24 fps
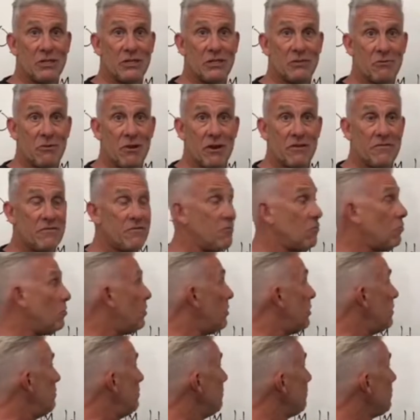
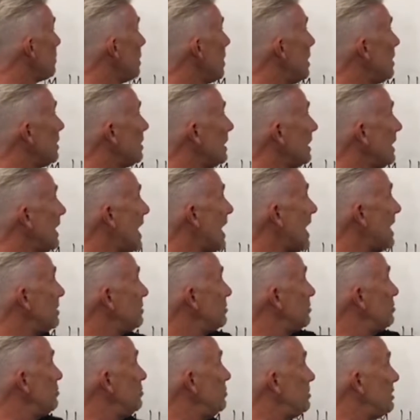straightforward. The
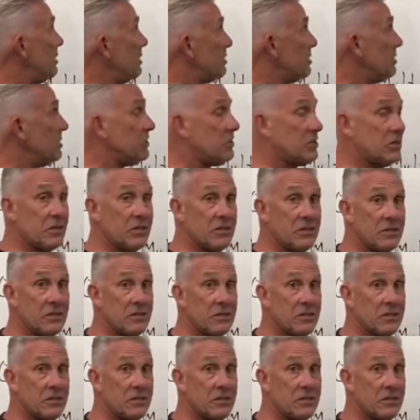last two digits